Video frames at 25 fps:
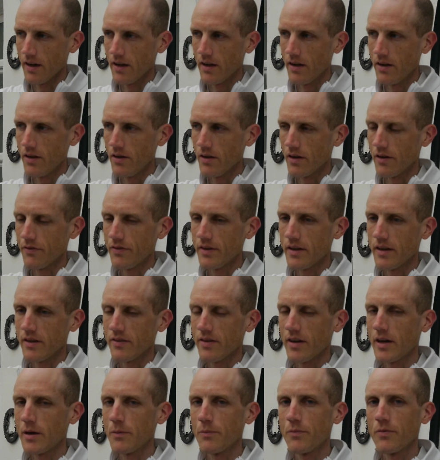I think
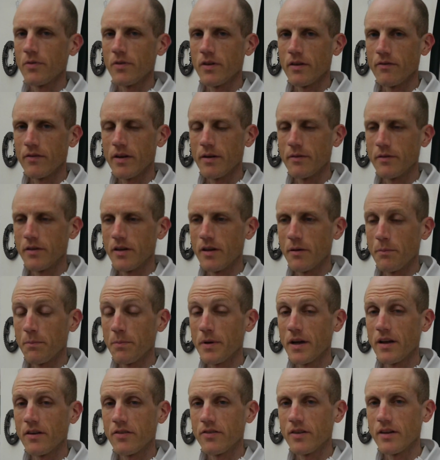it's helpful in that
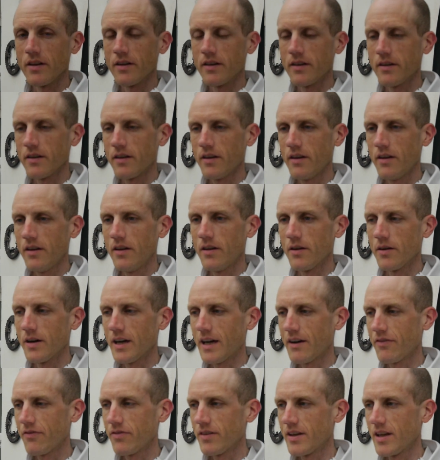basic
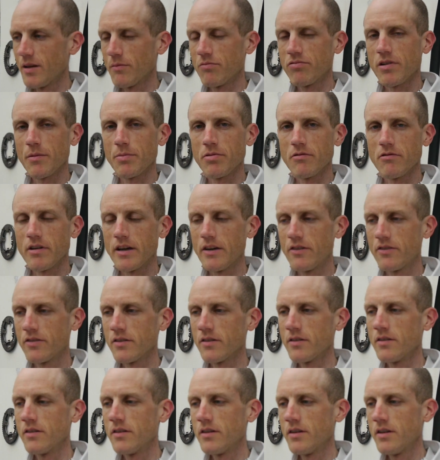athlete
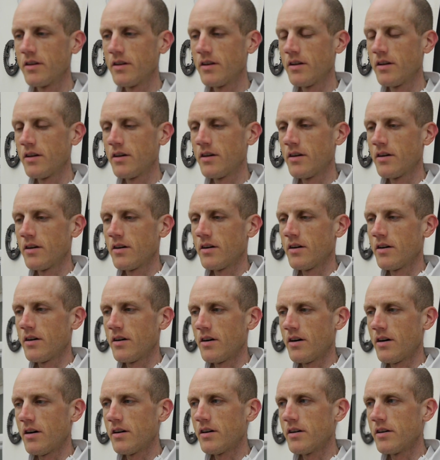preparation
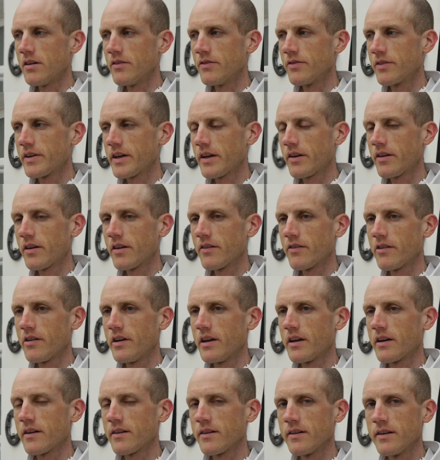of getting a
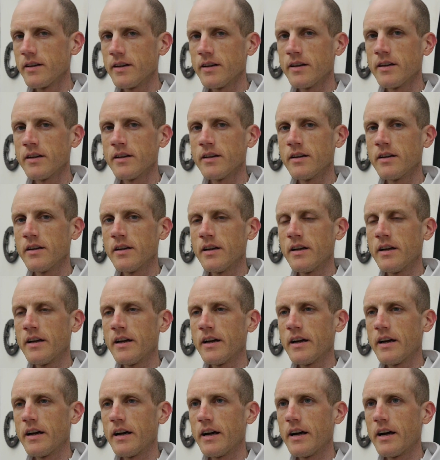very clear
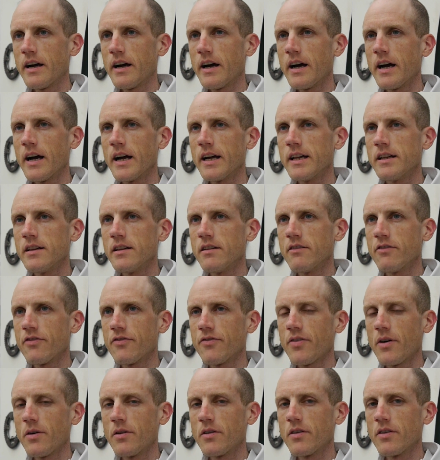and
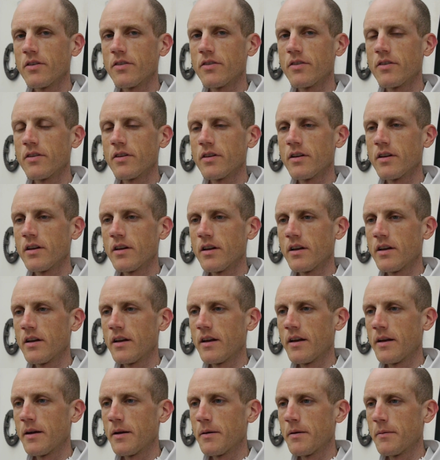focused
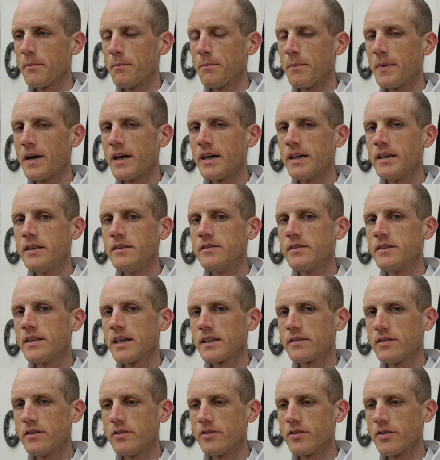mind and
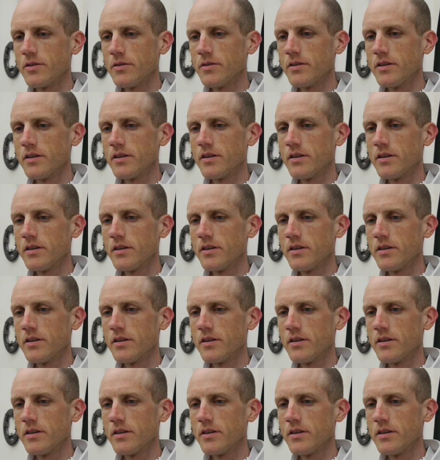attitude.